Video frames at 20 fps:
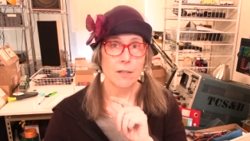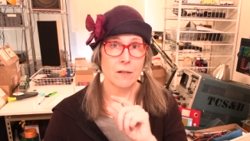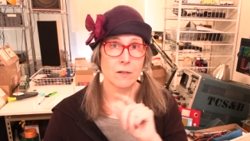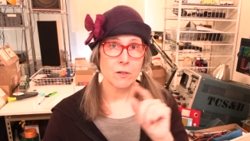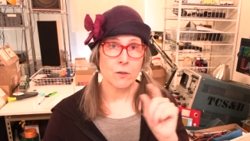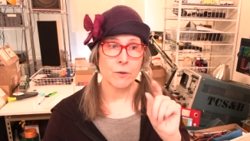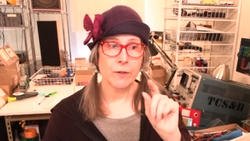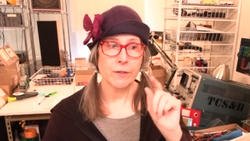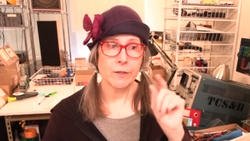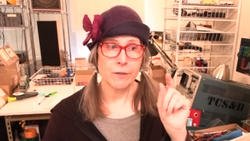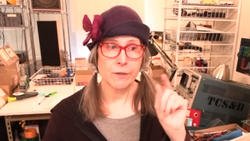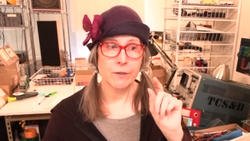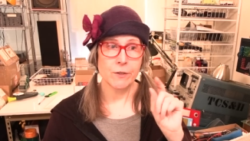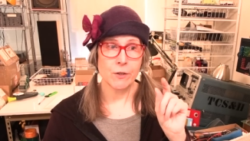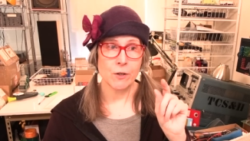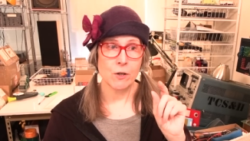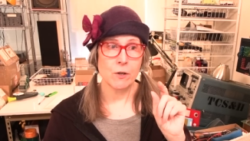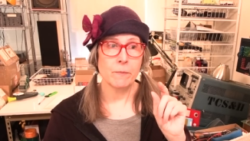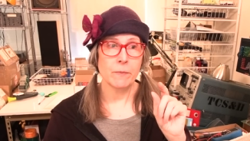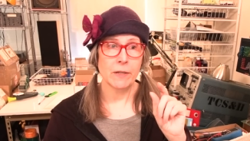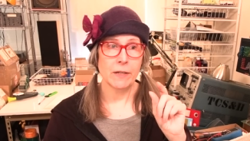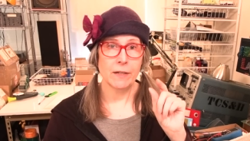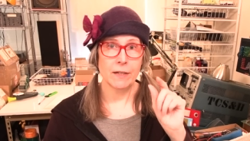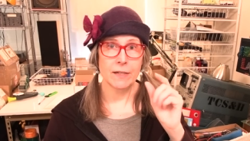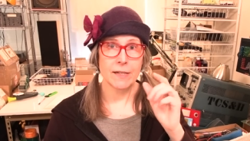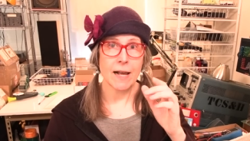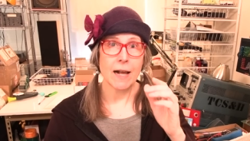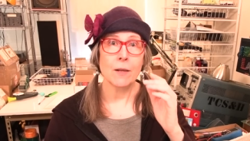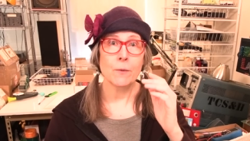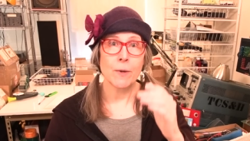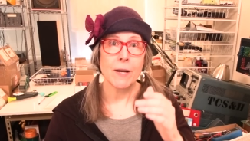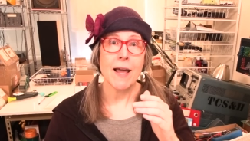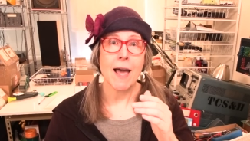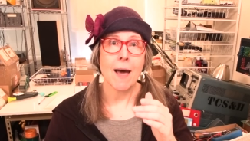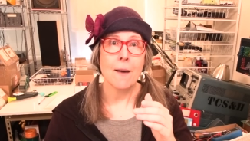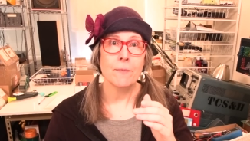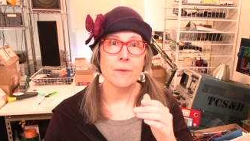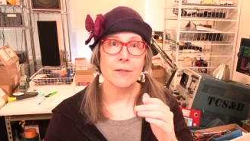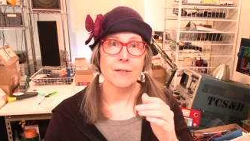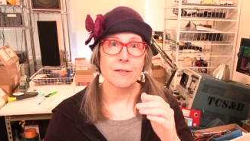is going to determine exactly what
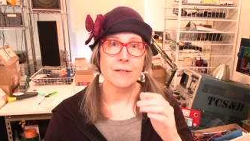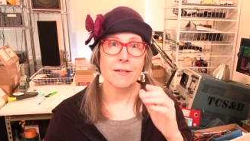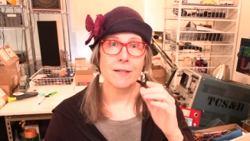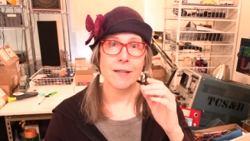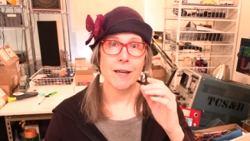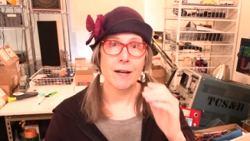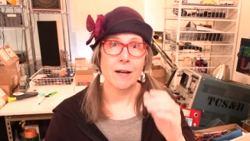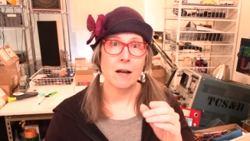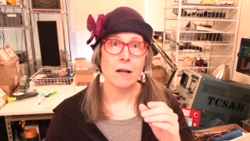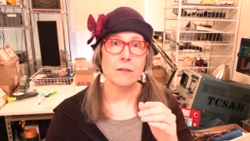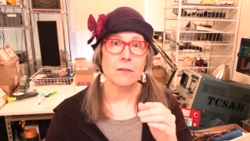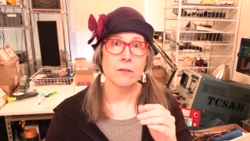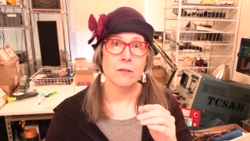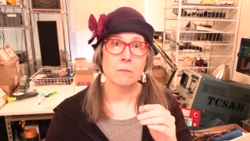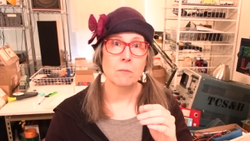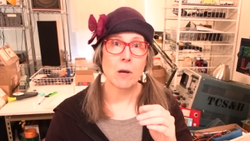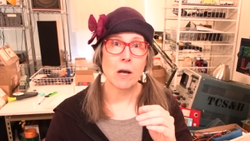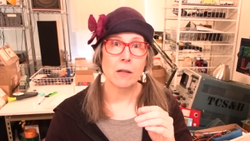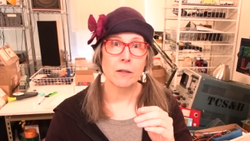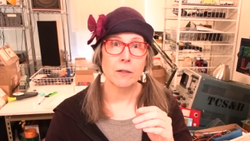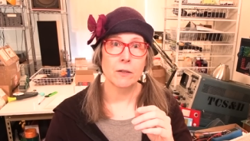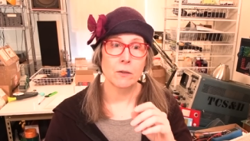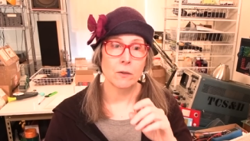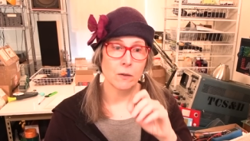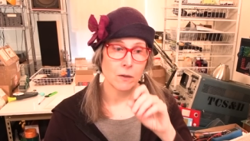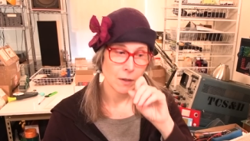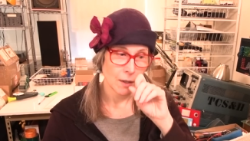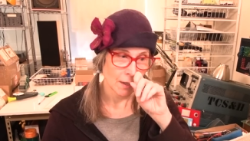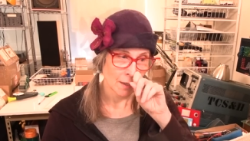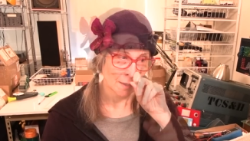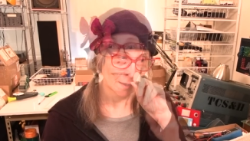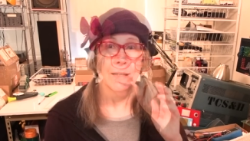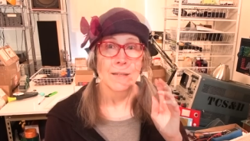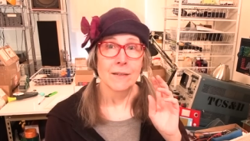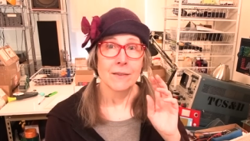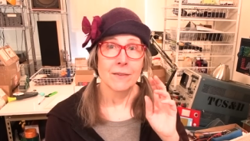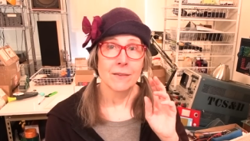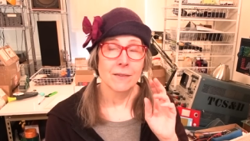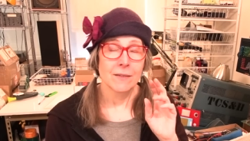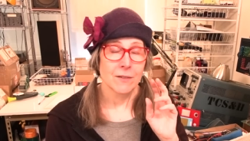happens to that oxygen molecule.
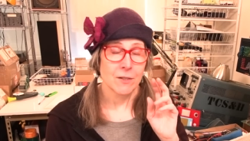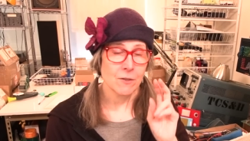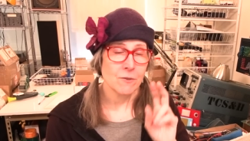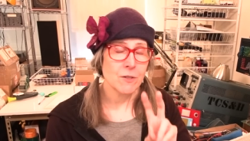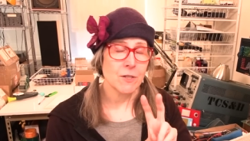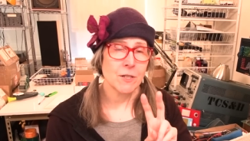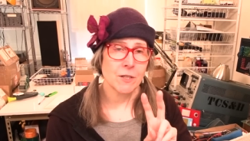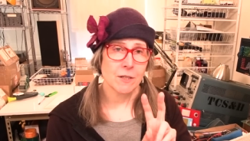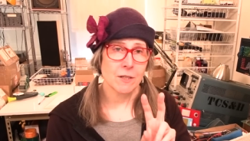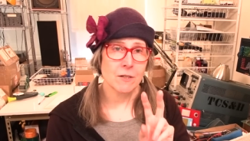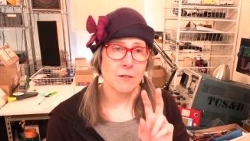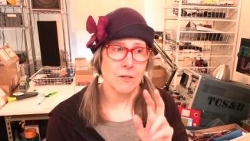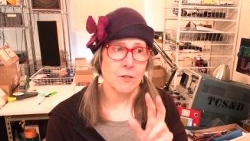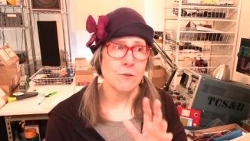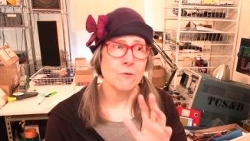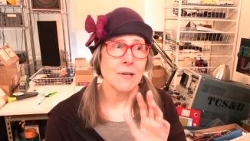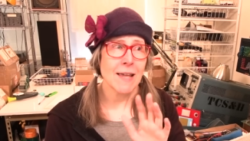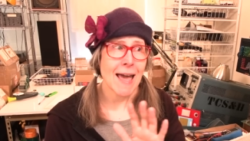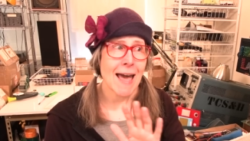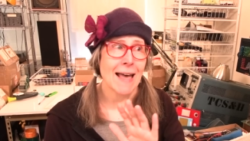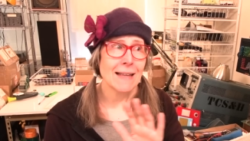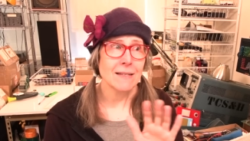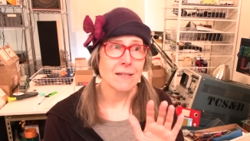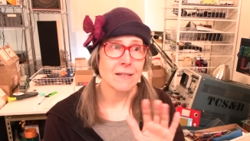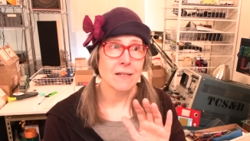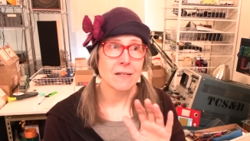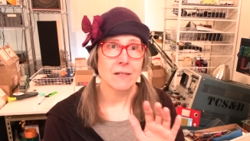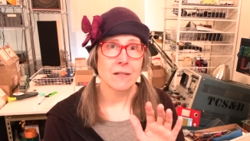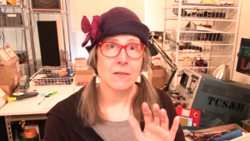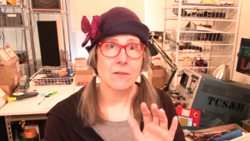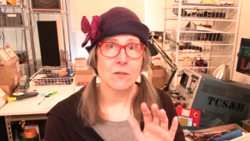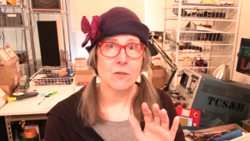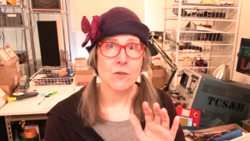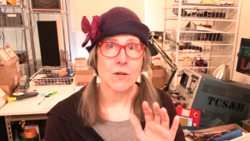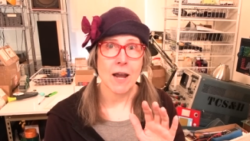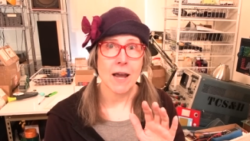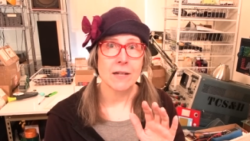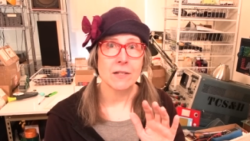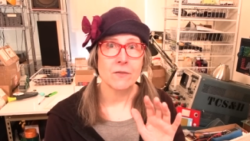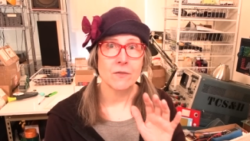So there's two gases in the
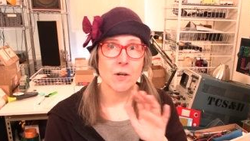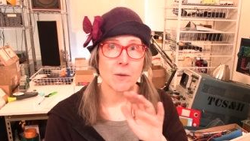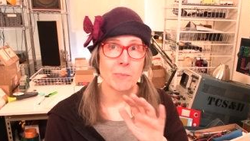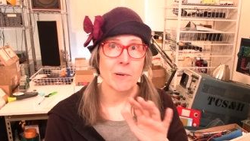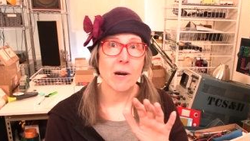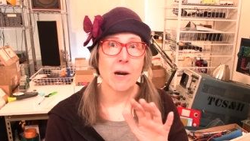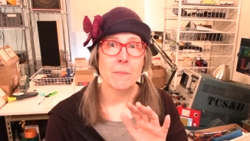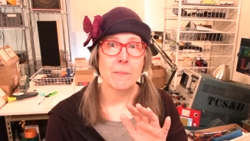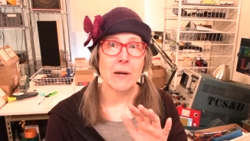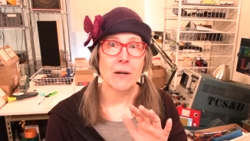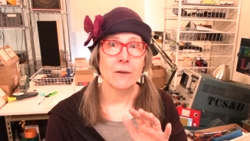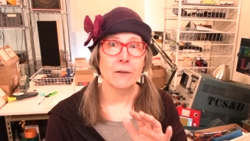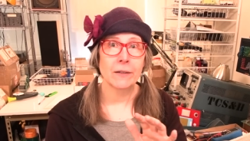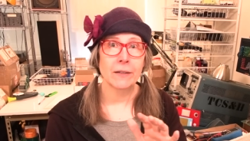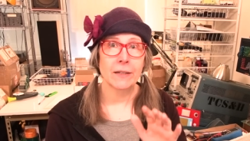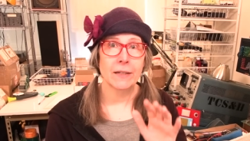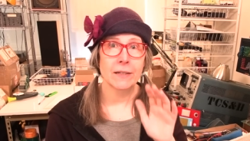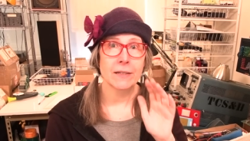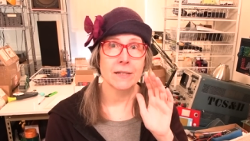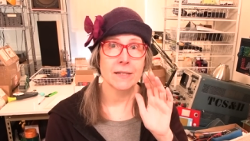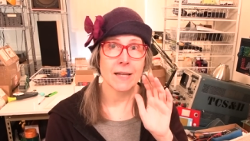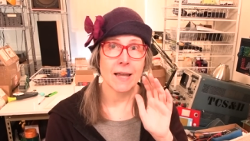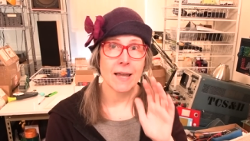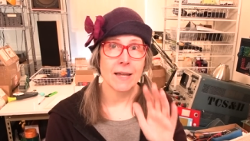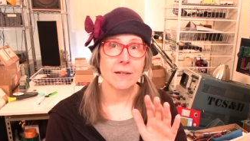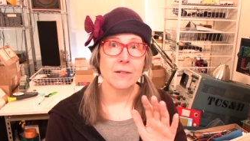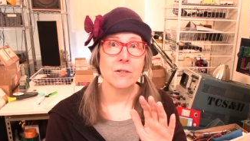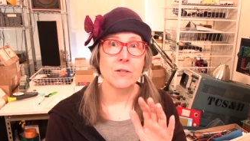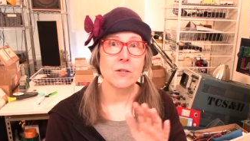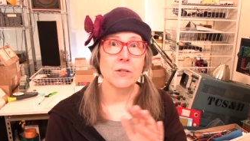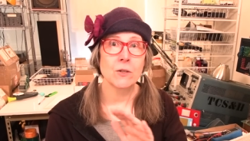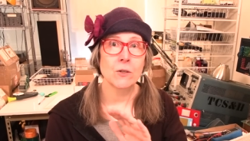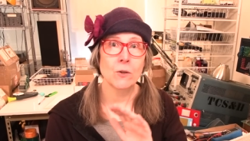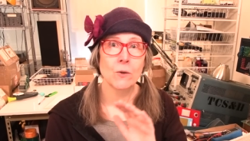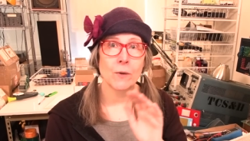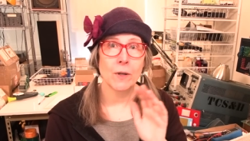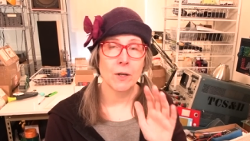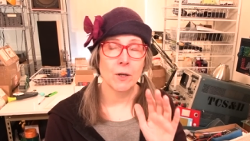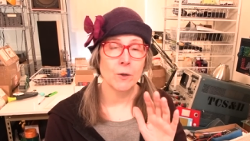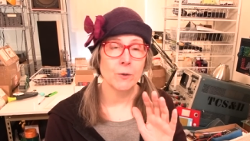stratosphere primarily. It's
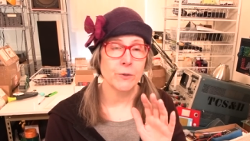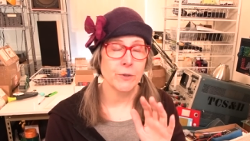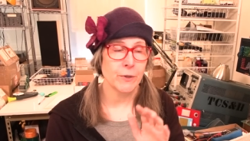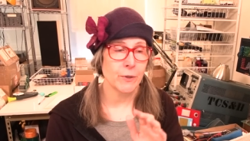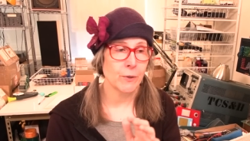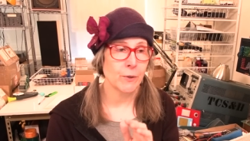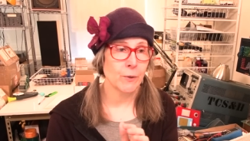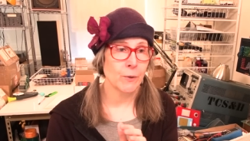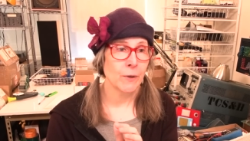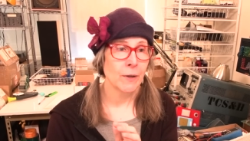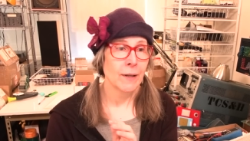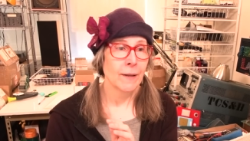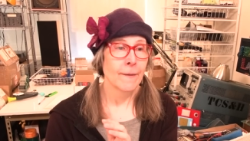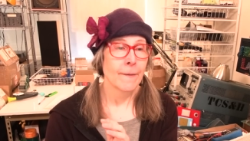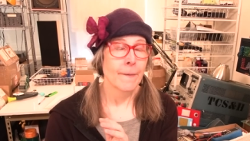N2 and O2.